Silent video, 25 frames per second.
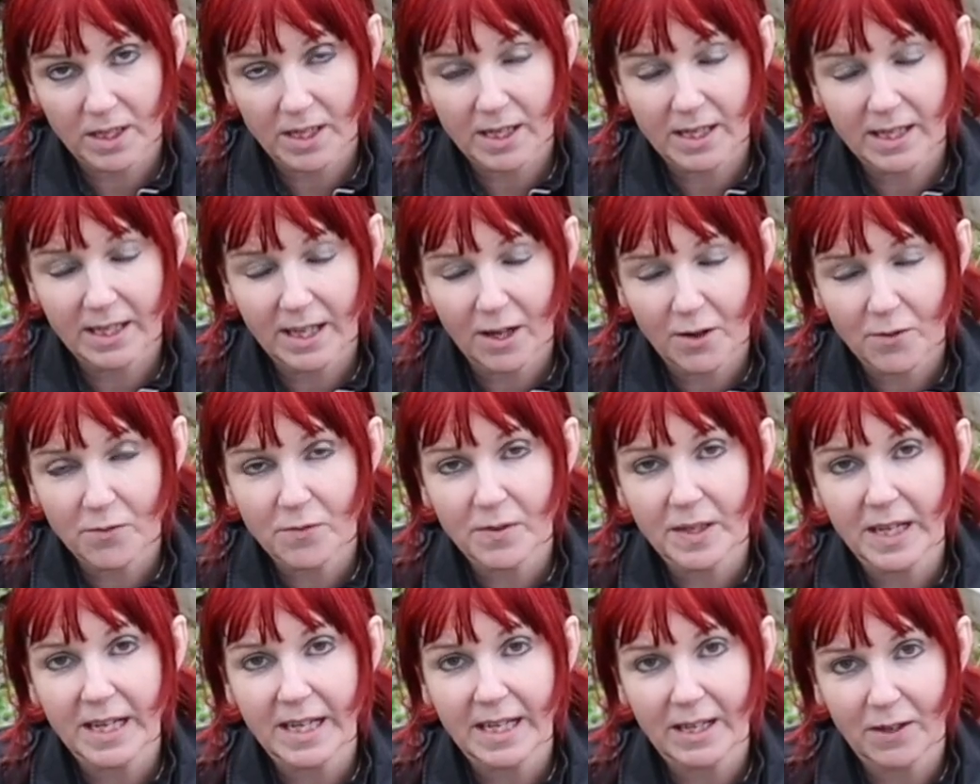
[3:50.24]

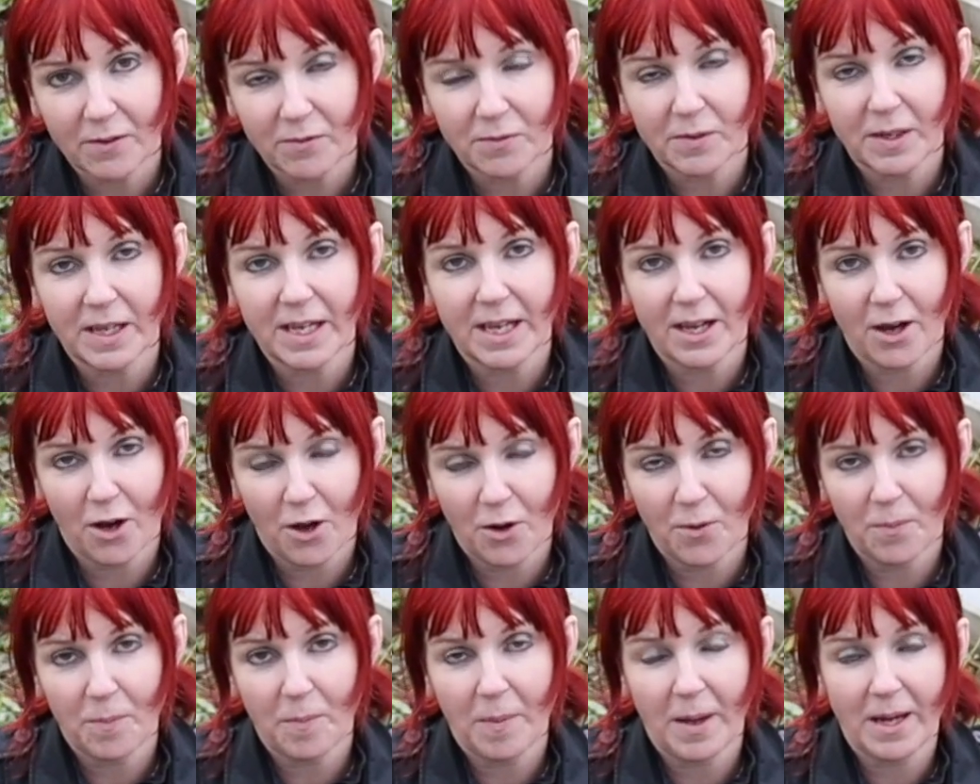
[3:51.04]
lovely
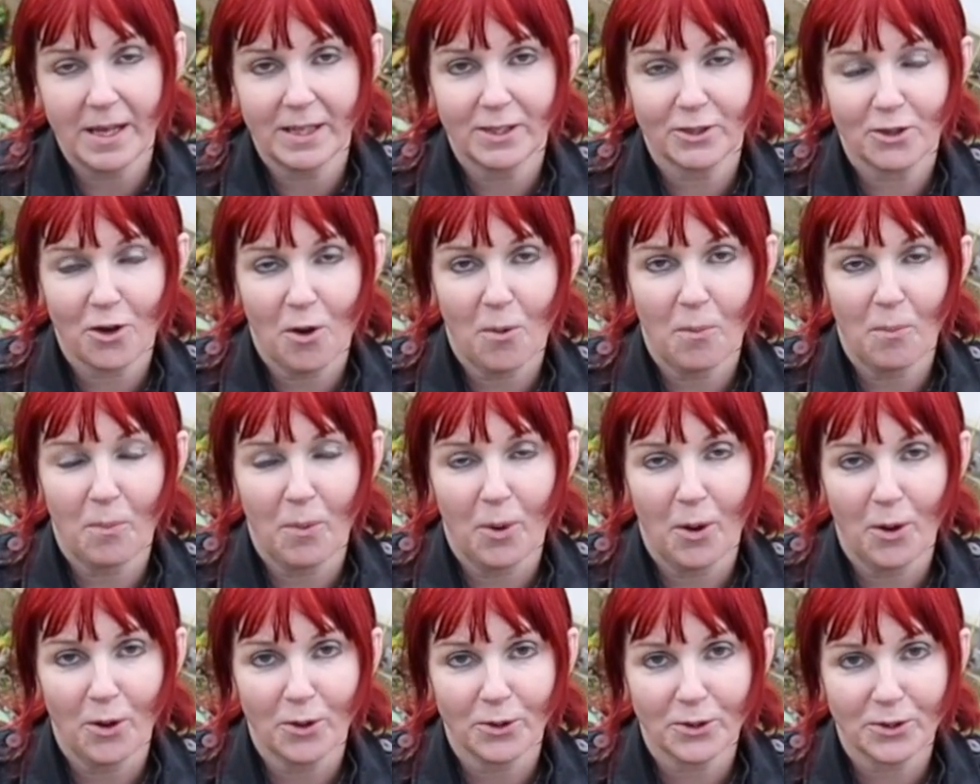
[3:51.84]
homemade
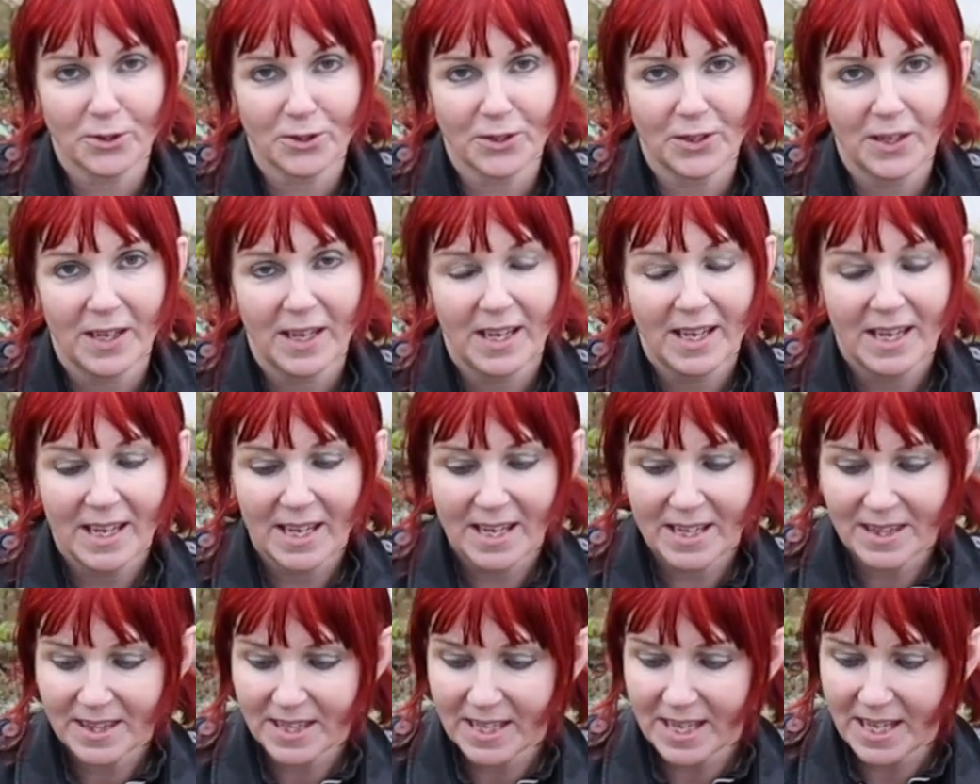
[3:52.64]
compost.
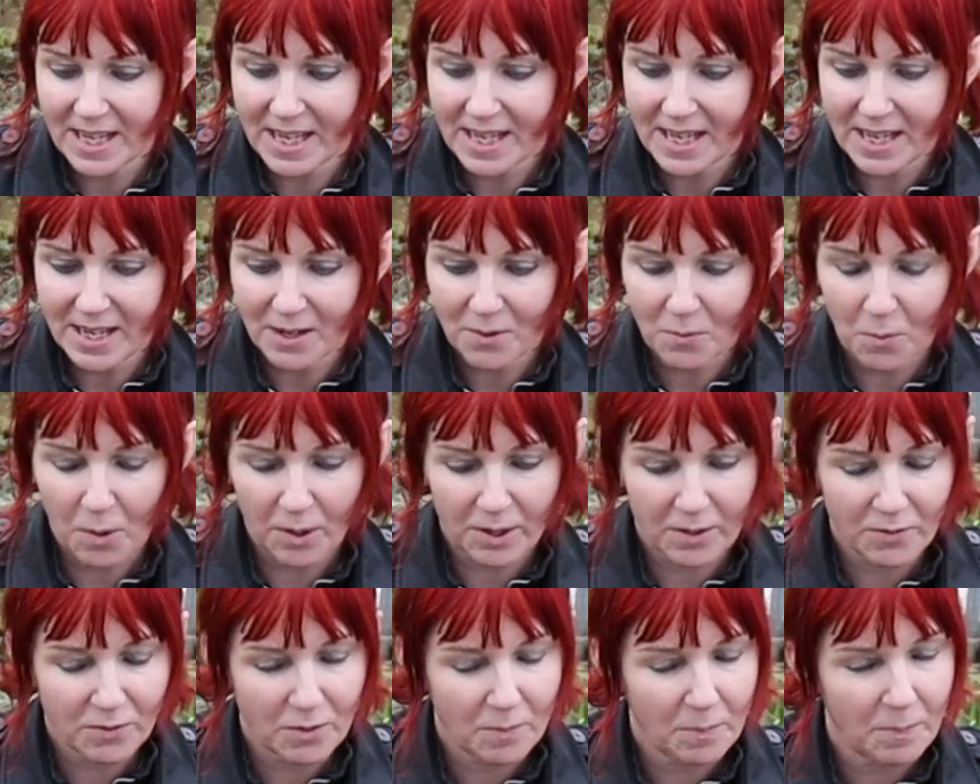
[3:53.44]

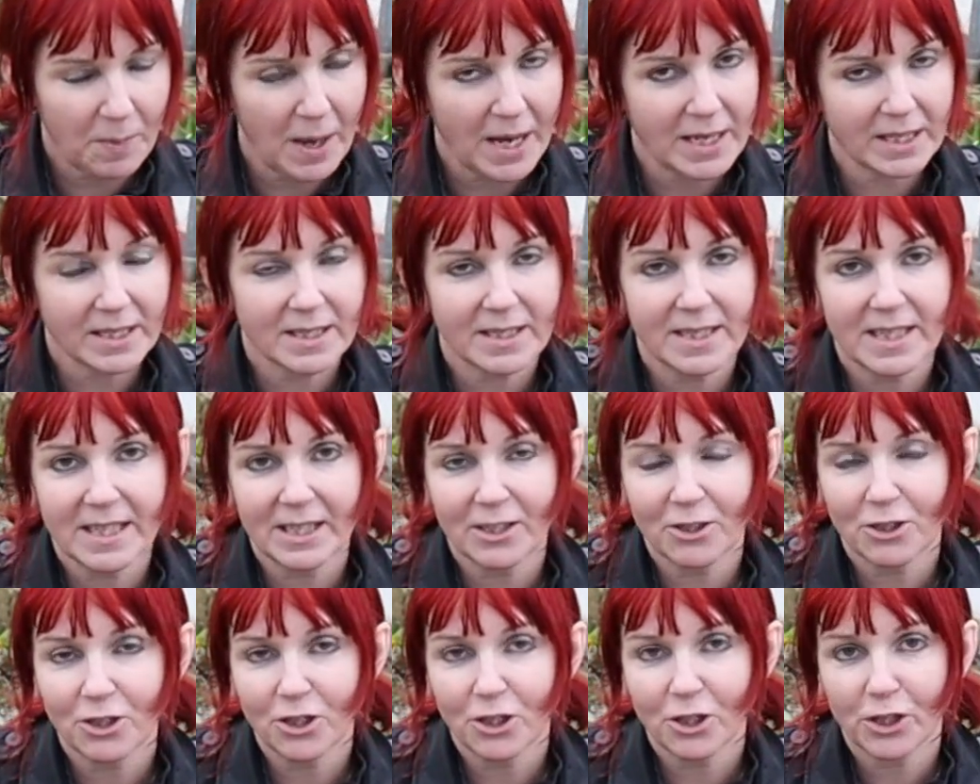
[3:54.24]
One of the best
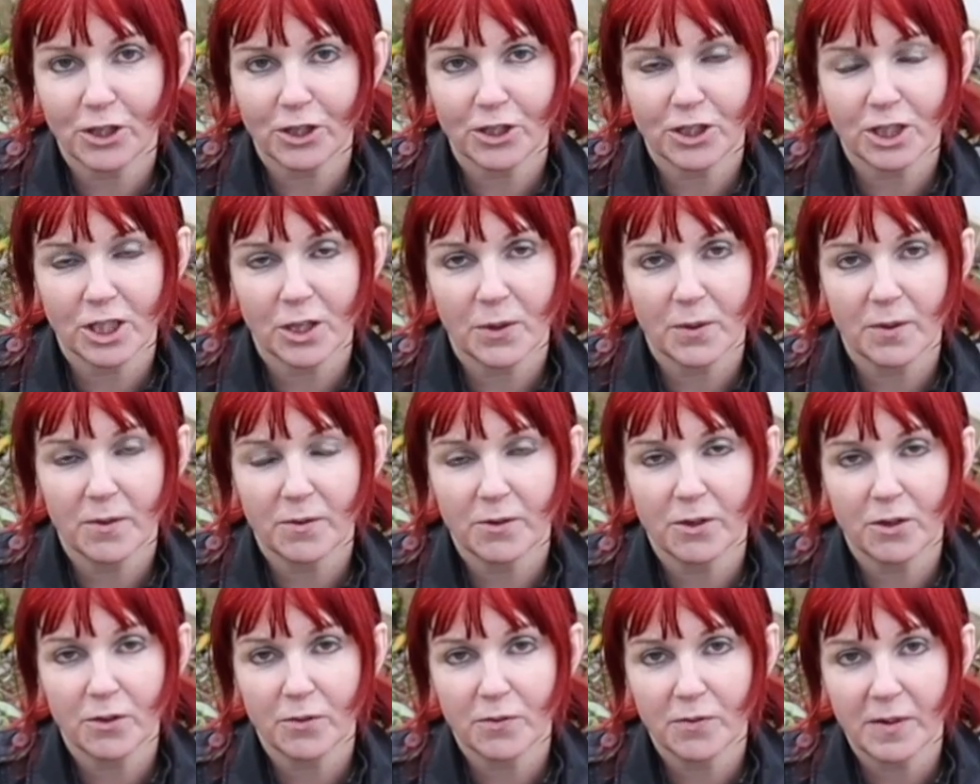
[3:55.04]
things you can do
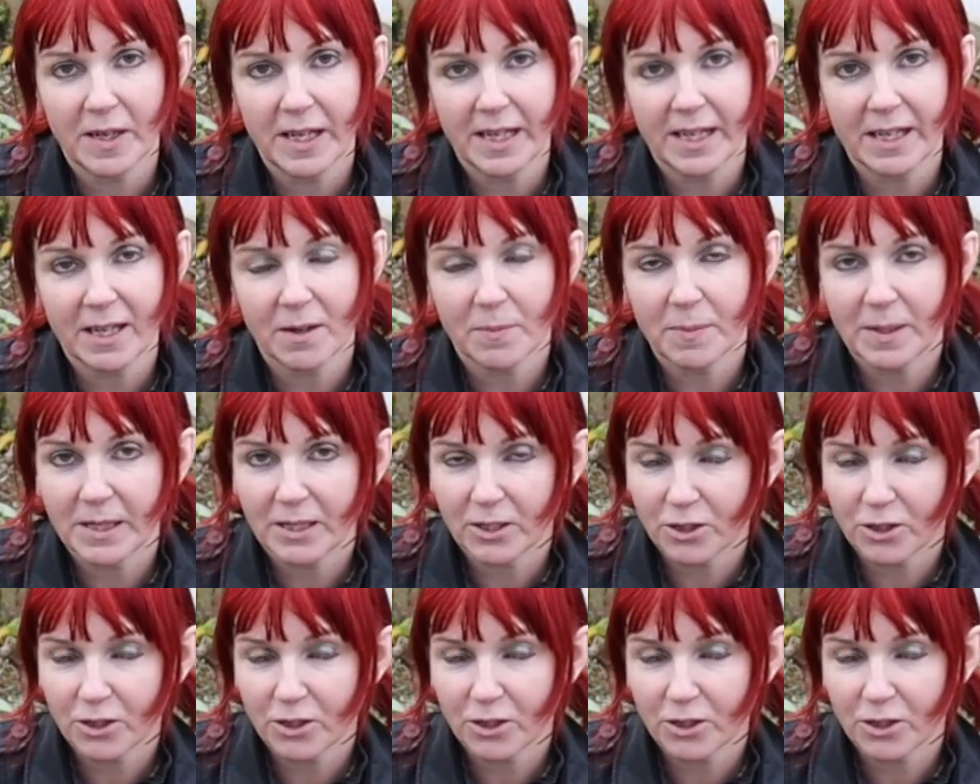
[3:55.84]
if you're feeling a bit